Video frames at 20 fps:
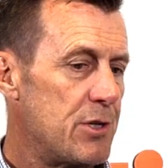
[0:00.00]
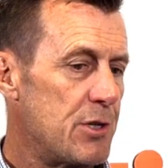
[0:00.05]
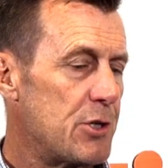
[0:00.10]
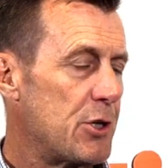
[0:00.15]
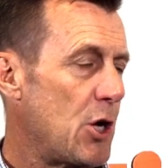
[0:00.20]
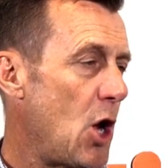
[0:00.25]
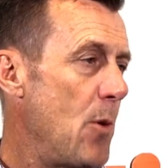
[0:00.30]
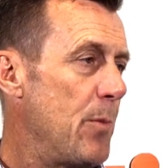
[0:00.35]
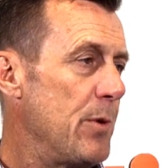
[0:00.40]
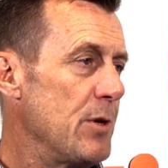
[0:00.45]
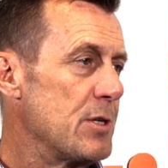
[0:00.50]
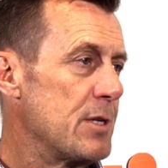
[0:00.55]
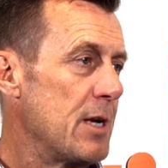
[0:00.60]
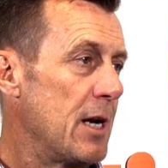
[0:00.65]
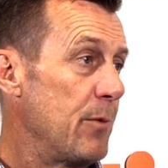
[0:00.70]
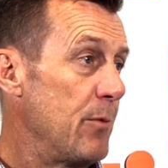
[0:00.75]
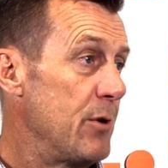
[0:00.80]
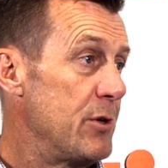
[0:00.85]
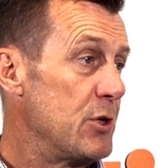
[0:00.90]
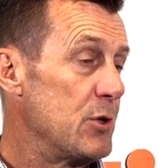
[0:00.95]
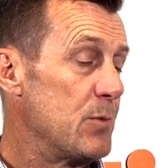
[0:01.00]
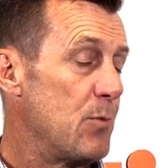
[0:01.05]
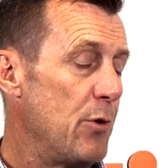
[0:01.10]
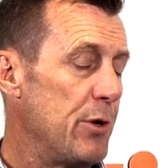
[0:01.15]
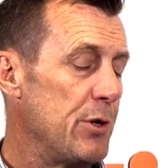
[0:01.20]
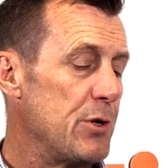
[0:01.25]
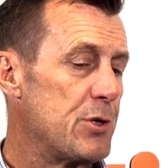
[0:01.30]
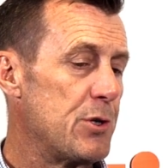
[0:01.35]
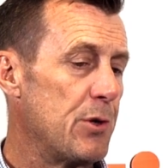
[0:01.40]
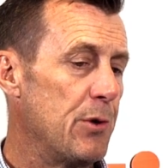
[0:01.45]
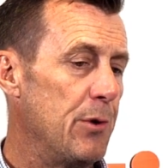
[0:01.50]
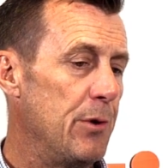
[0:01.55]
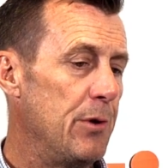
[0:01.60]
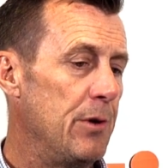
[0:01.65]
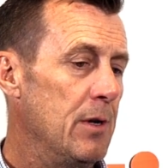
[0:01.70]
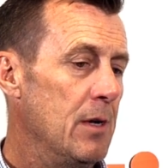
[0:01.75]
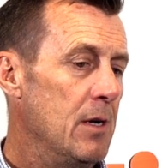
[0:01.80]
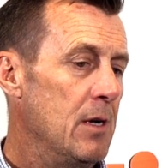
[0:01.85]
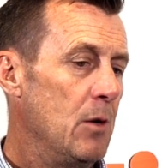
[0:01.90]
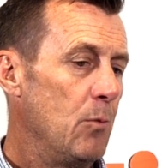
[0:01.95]
the scoping study, which is pretty
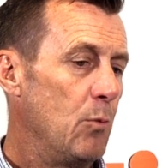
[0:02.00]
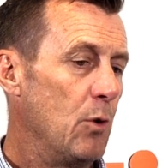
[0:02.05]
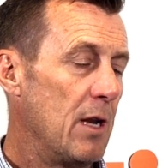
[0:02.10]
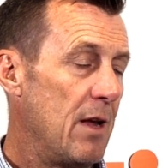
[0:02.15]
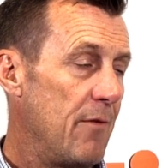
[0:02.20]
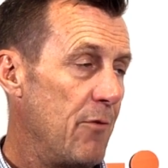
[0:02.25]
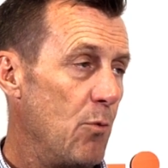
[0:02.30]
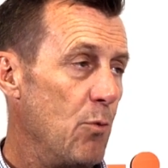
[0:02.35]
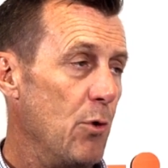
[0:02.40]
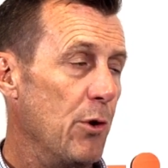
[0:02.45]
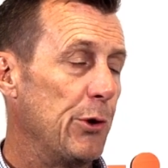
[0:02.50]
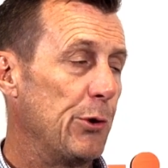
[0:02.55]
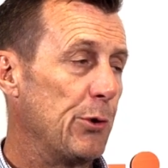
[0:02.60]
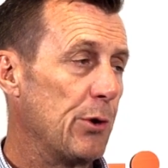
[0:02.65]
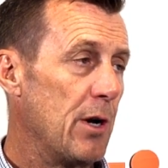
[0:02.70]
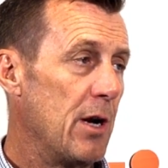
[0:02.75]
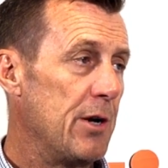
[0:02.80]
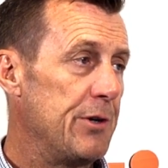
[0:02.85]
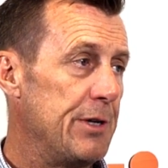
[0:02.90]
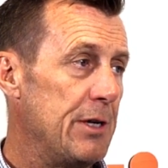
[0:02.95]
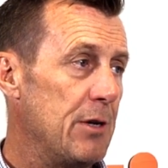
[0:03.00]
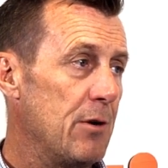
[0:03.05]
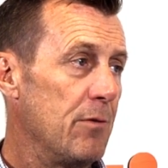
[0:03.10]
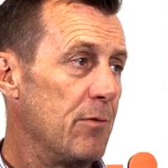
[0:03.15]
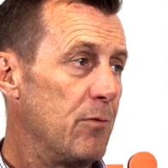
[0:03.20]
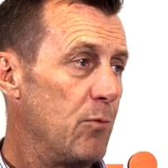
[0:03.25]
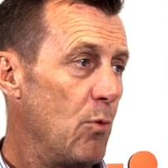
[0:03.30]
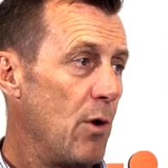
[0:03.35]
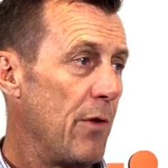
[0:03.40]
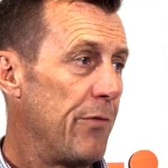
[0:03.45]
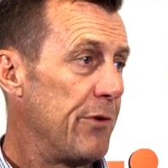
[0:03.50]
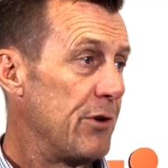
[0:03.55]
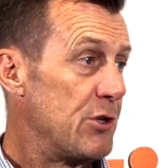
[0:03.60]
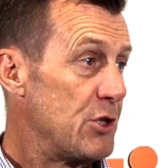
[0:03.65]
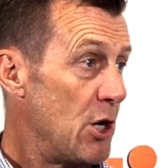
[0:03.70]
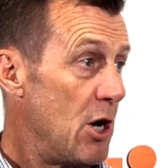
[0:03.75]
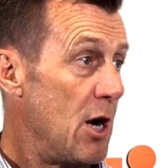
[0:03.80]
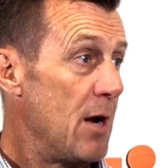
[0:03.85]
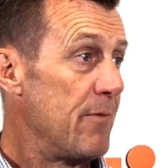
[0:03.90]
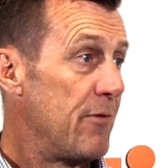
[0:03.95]
soon, we'll have a really good idea of what the
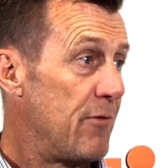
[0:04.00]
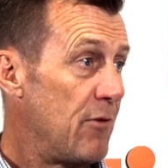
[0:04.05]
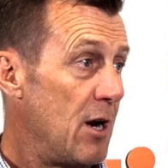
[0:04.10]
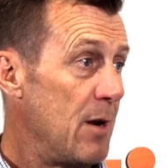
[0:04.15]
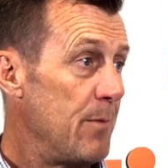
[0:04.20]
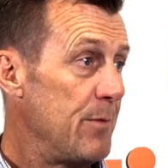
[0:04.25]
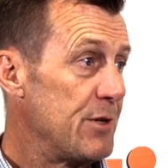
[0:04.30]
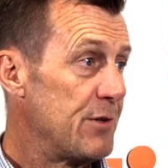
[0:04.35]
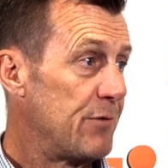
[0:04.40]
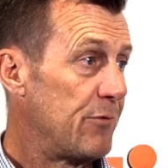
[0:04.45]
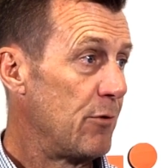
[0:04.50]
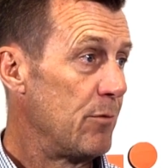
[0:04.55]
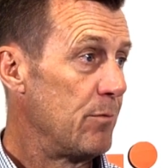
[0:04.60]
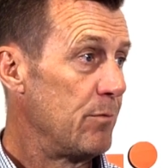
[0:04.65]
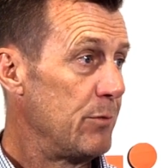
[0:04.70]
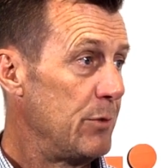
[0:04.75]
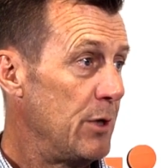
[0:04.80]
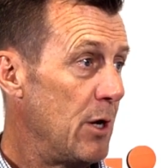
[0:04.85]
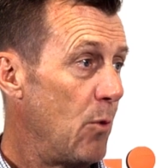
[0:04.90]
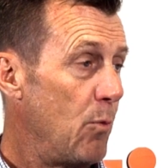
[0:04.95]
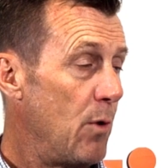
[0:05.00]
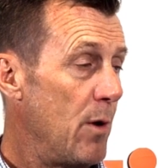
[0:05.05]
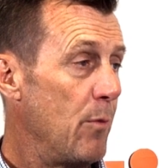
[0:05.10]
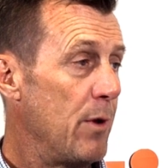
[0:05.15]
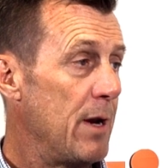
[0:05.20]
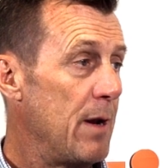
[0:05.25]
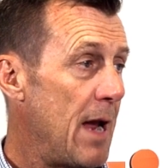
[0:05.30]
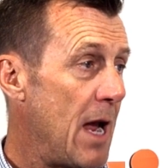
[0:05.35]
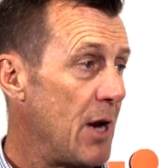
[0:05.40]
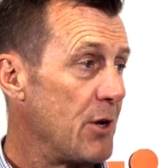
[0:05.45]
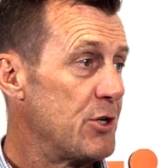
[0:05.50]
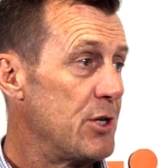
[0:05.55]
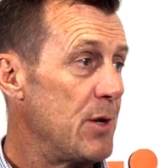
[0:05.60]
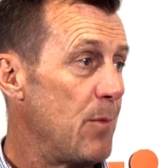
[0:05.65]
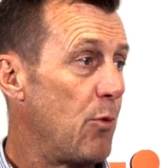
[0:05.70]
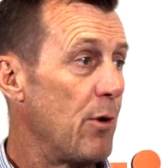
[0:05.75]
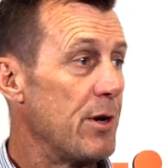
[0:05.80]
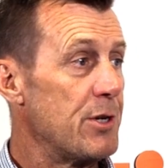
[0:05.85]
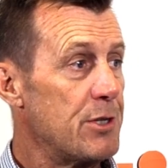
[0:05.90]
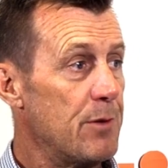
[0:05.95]
time frame is from, when we actually
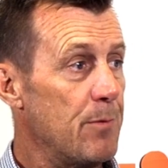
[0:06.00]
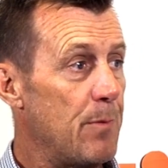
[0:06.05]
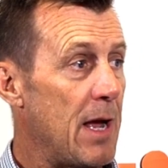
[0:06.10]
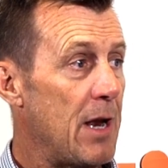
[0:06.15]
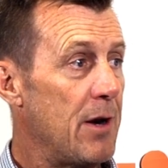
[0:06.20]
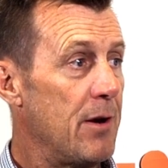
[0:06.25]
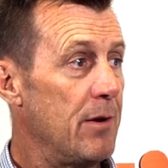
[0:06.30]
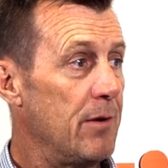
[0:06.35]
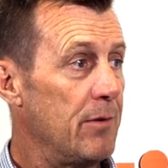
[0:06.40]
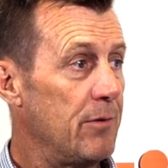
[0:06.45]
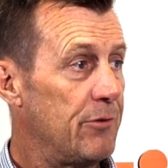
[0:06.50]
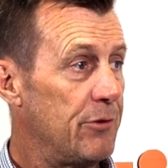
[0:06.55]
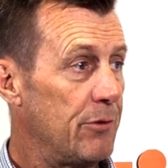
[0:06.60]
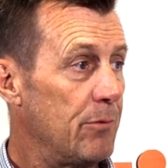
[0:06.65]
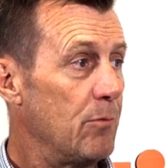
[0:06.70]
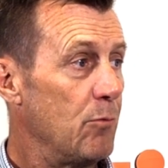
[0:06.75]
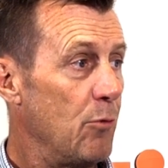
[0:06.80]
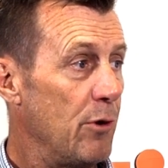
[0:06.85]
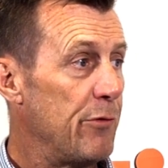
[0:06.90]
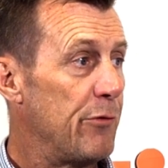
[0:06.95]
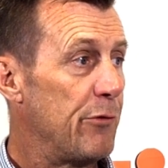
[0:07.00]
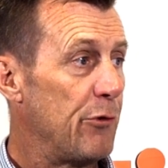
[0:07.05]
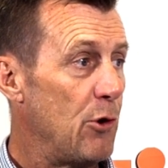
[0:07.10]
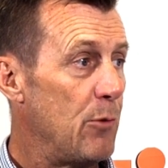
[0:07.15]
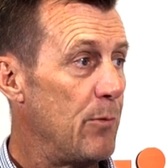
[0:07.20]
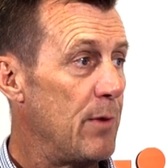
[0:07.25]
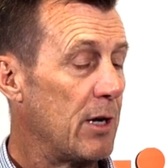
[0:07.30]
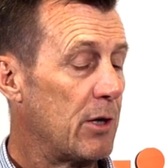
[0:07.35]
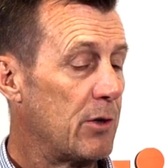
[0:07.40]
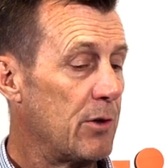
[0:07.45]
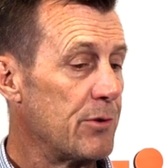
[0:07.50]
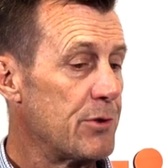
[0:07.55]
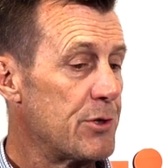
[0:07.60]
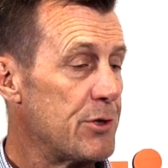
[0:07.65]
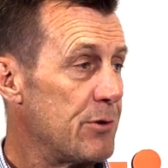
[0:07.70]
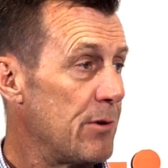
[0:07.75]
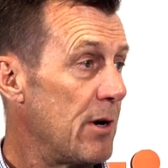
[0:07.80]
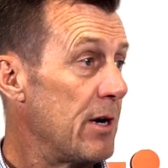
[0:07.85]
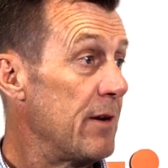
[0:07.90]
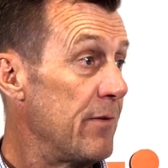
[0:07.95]
press the button to refurb that
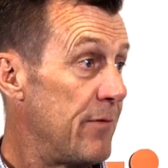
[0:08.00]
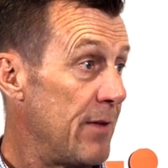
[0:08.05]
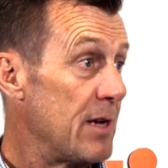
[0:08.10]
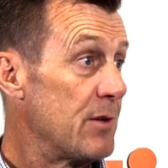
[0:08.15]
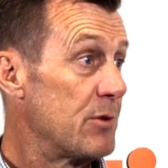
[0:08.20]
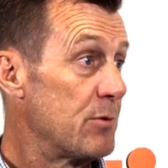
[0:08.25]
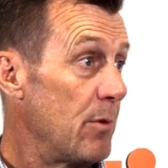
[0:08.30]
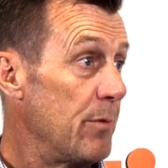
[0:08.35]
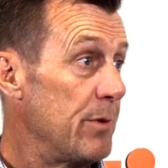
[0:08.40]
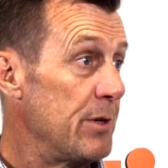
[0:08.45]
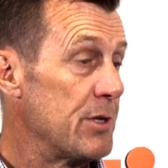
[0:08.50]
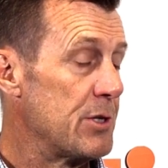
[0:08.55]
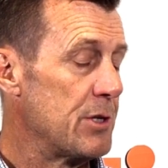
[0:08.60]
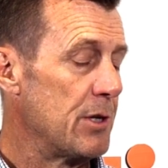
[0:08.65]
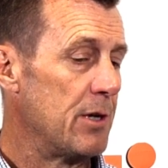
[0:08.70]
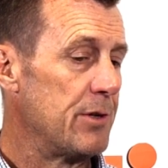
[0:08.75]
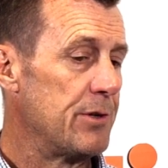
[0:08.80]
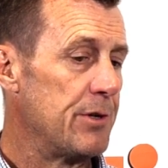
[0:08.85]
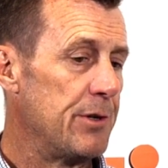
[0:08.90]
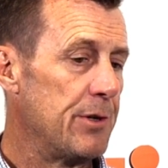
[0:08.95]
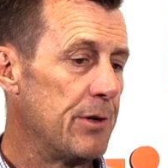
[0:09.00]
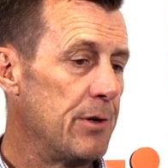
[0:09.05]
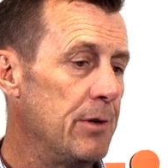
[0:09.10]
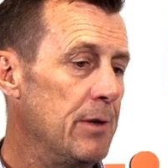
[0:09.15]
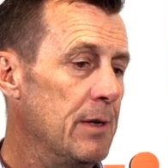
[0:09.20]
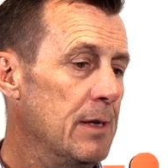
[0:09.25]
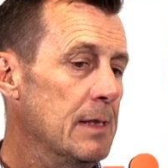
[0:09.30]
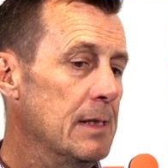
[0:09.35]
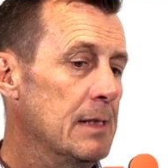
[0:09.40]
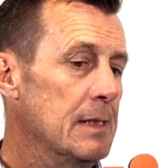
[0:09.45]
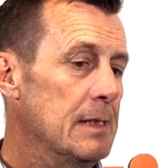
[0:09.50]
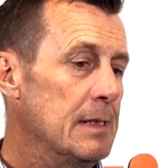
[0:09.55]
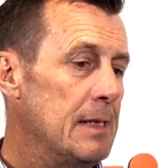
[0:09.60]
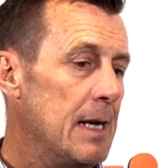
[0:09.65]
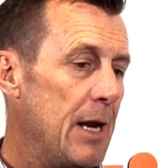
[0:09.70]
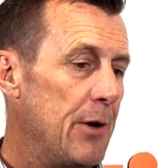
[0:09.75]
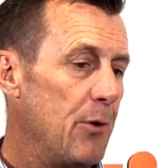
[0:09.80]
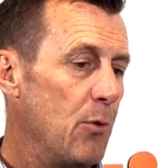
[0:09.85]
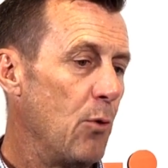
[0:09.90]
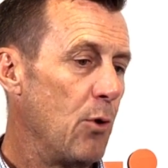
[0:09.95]
concentrate, if that's what we decide to do.
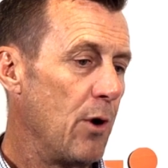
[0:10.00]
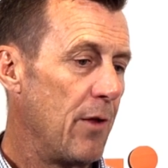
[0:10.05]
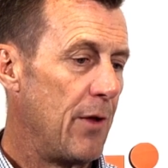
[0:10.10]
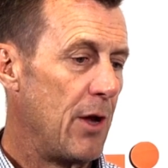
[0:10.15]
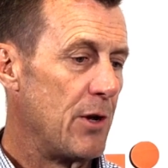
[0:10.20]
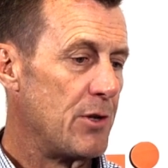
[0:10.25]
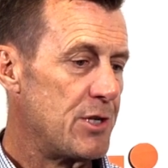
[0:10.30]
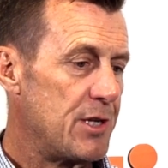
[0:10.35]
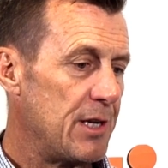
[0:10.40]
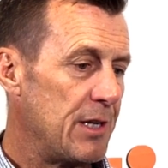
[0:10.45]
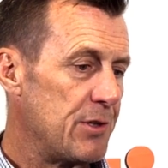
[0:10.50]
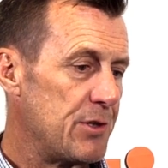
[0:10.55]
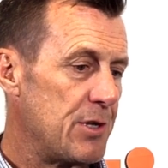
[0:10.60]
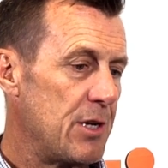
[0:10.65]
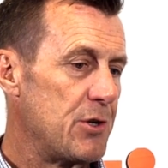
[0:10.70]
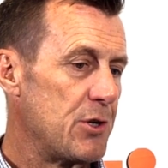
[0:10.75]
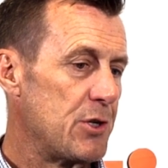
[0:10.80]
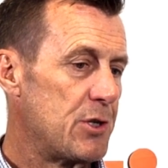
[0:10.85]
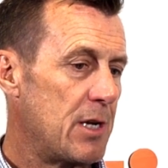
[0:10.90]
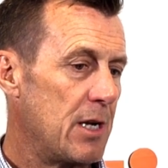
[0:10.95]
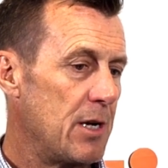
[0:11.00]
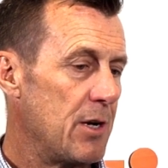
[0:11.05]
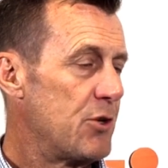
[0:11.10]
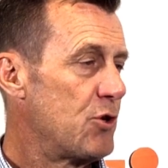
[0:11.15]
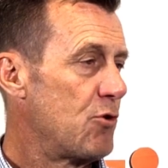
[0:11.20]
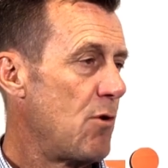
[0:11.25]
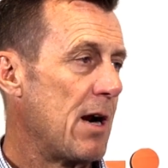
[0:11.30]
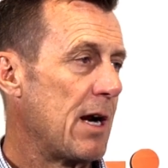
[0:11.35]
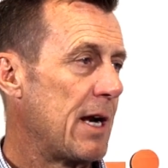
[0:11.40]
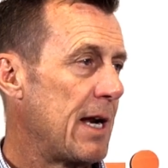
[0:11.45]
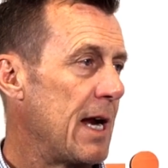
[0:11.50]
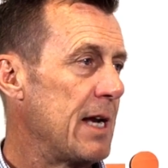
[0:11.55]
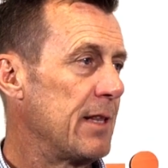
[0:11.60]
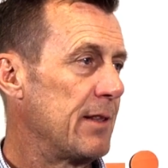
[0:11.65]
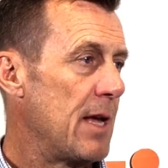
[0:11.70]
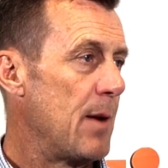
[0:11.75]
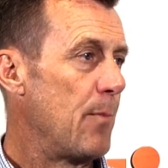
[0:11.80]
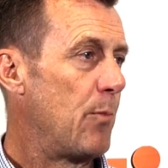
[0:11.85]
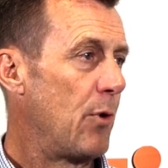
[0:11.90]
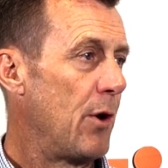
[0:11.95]
and all of those things are just going to truncate
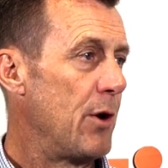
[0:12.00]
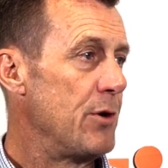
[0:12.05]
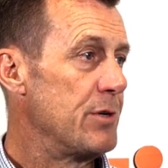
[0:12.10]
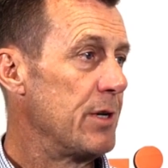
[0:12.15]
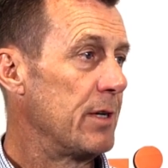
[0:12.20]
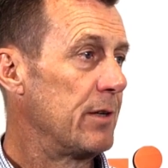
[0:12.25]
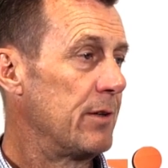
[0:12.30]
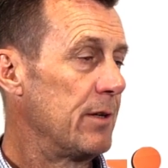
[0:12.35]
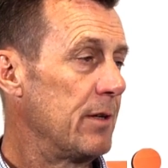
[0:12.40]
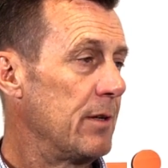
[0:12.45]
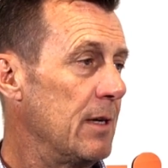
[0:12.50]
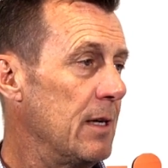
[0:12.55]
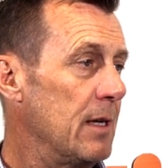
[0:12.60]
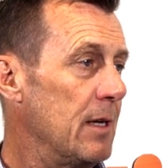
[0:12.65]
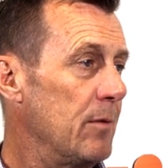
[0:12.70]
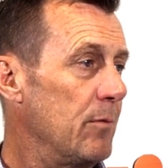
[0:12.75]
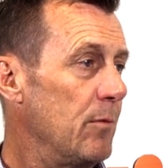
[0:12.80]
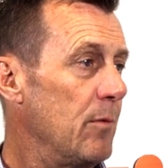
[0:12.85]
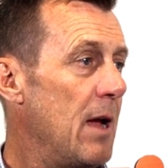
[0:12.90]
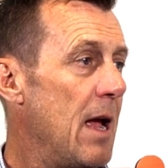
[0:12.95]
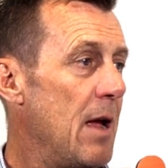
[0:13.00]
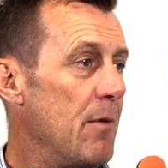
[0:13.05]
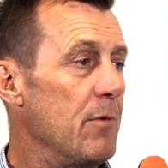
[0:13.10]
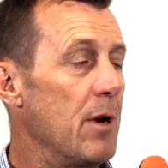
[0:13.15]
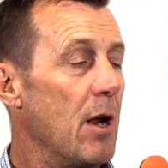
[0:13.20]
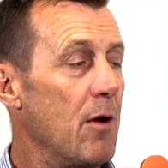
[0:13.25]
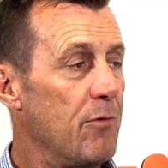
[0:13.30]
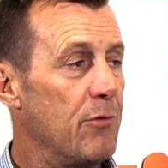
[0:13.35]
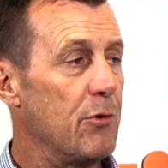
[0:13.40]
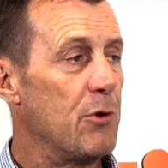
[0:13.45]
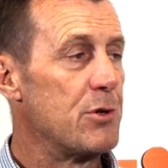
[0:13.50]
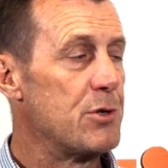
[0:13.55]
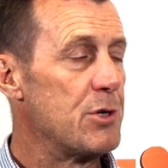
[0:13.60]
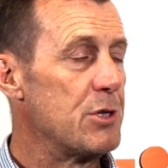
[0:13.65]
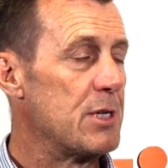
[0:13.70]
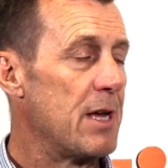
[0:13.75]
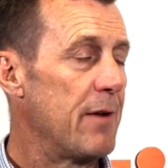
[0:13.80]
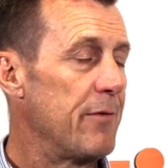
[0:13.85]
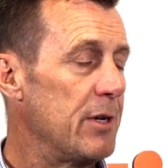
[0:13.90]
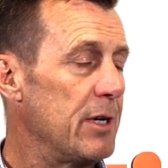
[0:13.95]
that project,
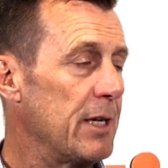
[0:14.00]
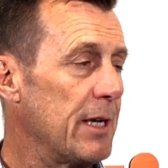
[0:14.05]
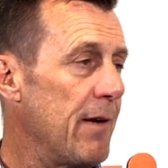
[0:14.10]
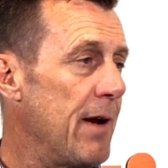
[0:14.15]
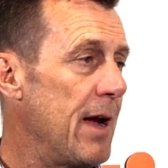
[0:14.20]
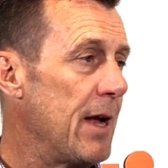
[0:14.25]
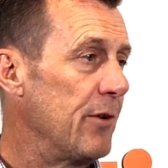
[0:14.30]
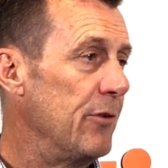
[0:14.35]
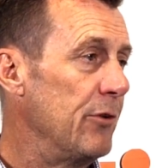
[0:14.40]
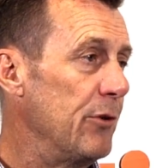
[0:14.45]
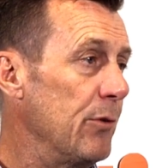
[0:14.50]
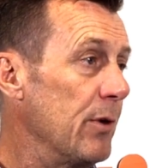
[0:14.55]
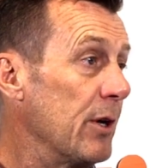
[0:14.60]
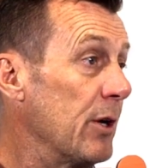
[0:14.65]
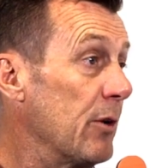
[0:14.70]
versus having to go out and do a